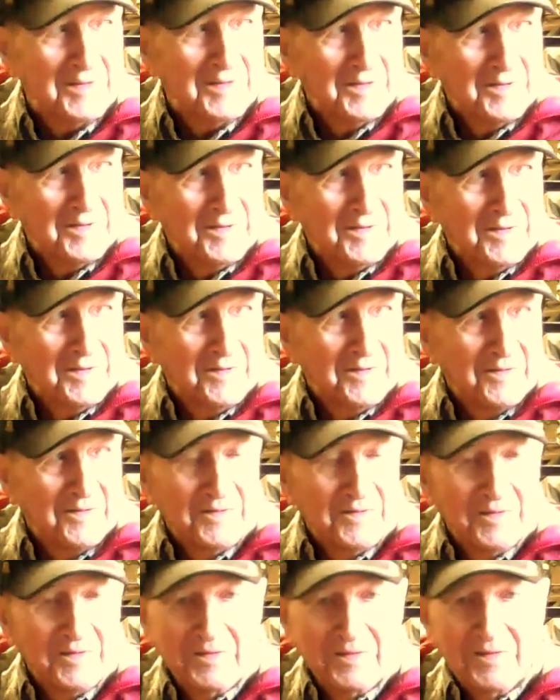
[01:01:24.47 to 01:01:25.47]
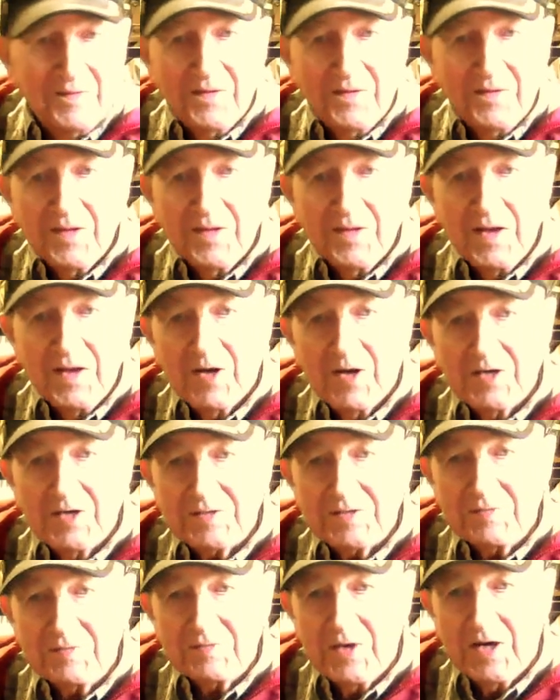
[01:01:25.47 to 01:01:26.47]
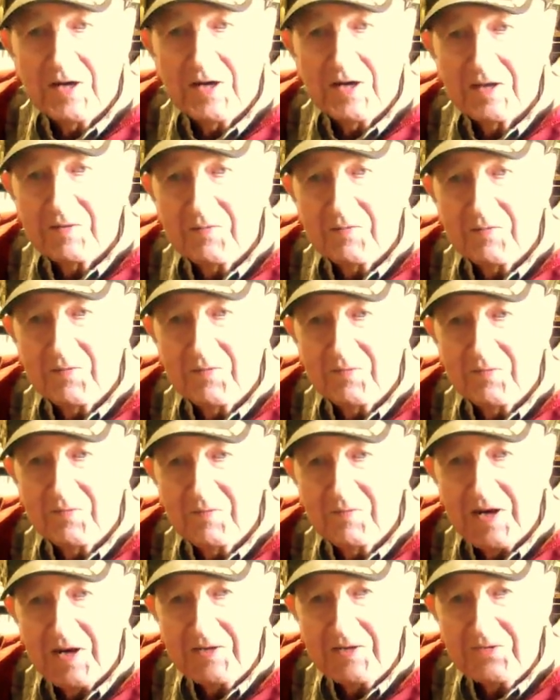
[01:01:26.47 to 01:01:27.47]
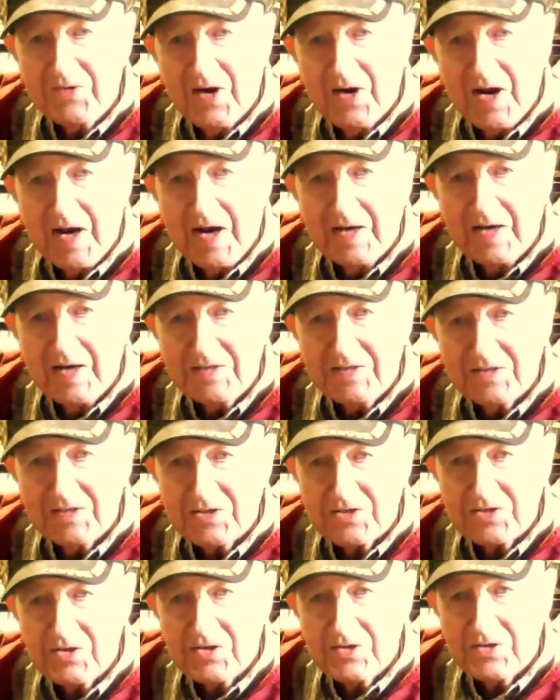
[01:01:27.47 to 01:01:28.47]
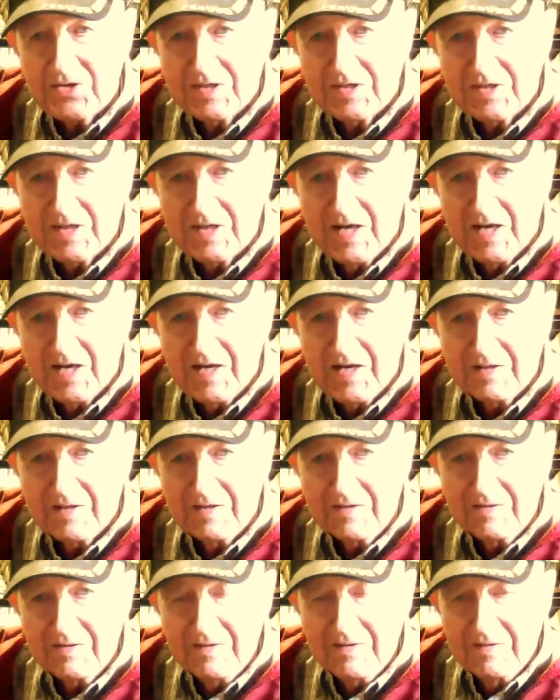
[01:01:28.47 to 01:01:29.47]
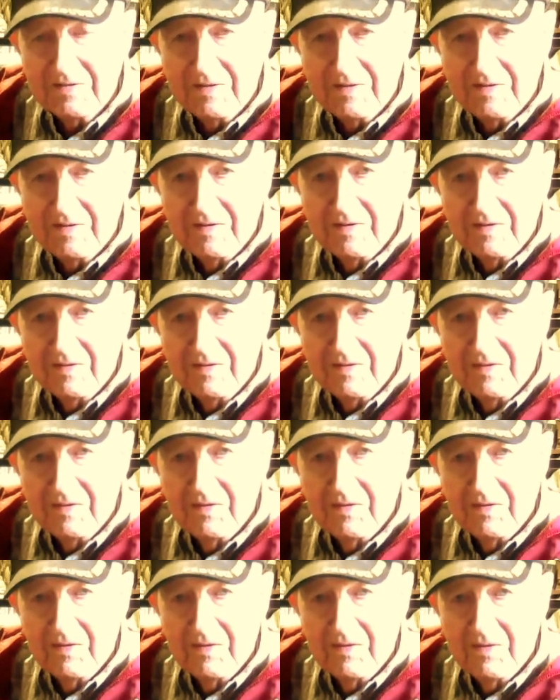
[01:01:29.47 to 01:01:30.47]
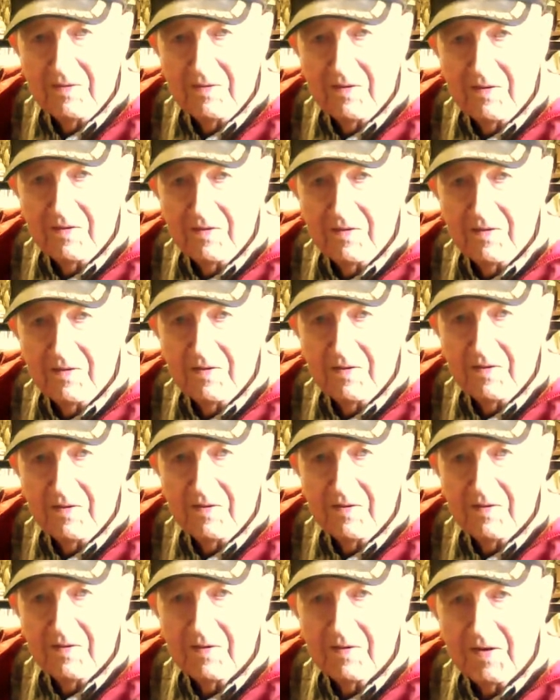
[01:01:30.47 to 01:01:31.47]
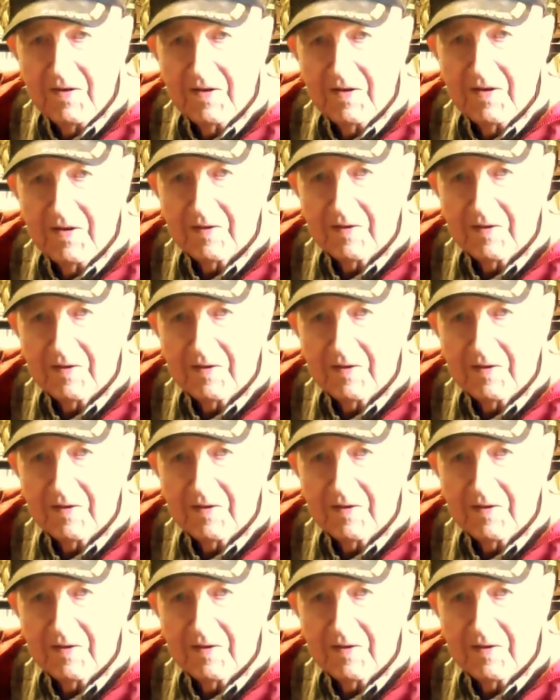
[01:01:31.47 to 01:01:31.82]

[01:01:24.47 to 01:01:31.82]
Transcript: Oh, right. They yeah. marched them down the main yeah, drag to show good that they had. Percent of that division went. Yeah.